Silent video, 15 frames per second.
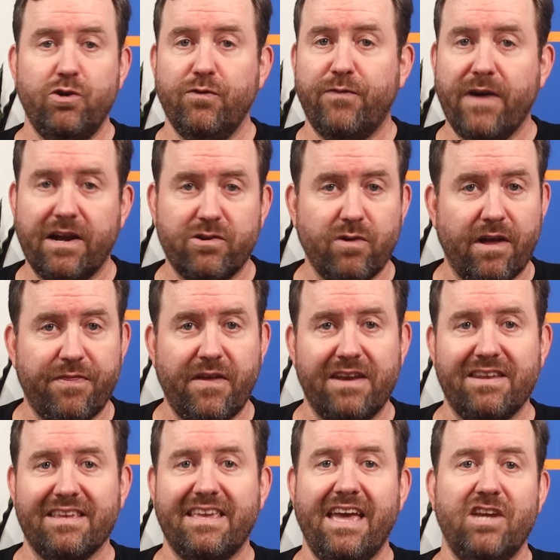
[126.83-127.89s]
Two factor
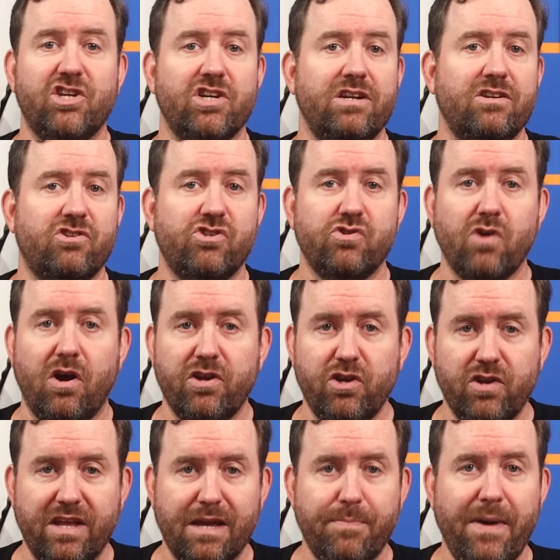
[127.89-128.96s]
authentication, strong
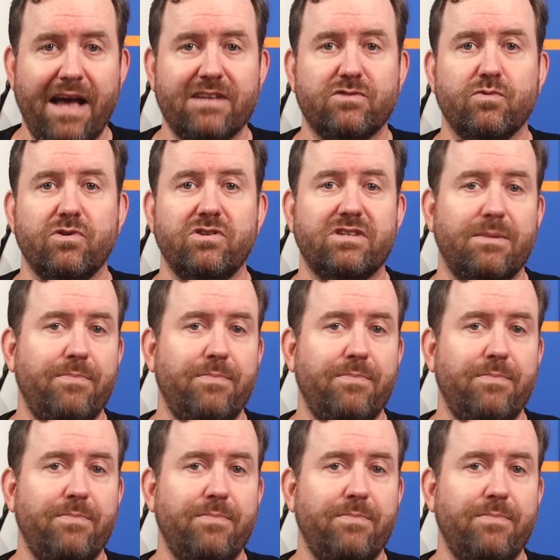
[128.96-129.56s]
unique passwords,